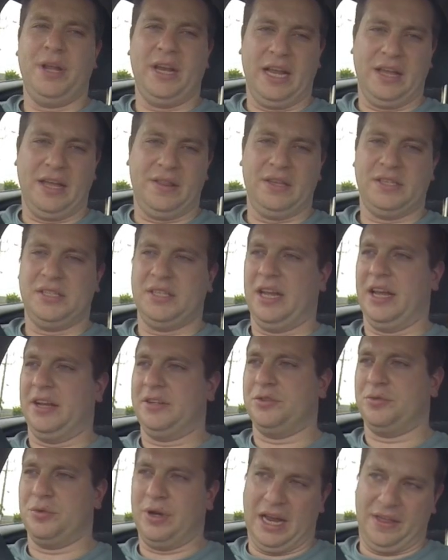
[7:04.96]
me to get this
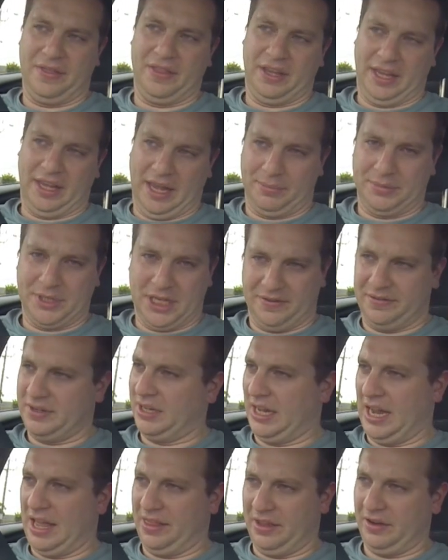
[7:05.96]
CX-3 and the Captiva
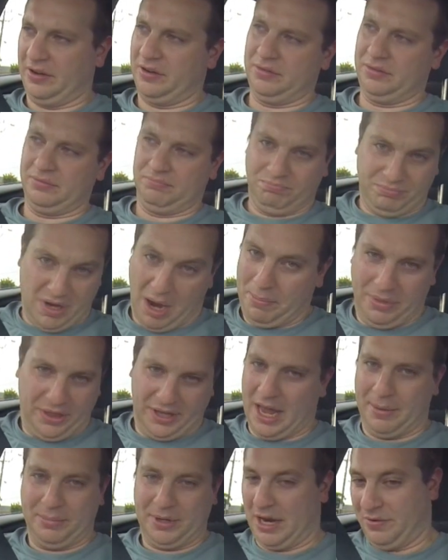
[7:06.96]
together and dump
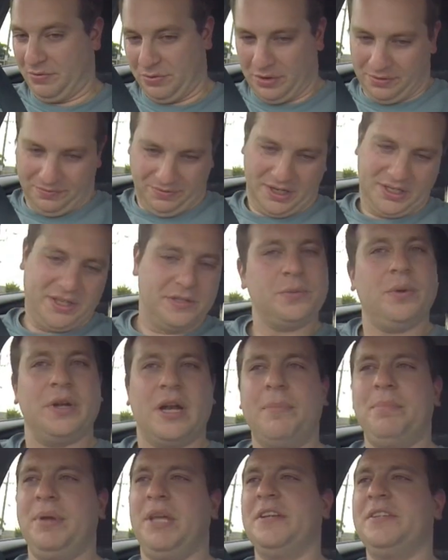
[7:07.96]
the Captiva and fix this
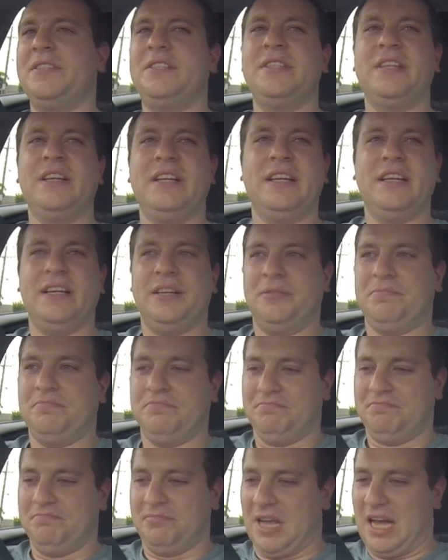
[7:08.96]
one up, because
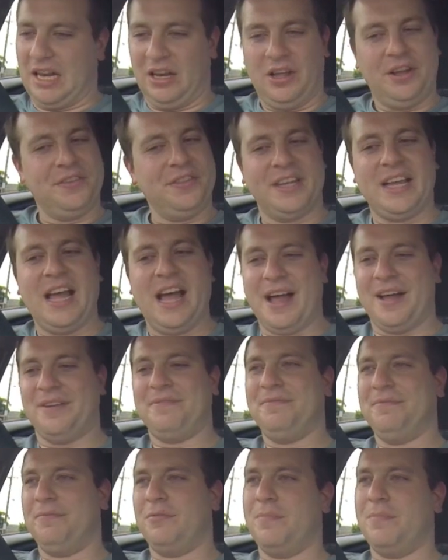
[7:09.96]
I like the car.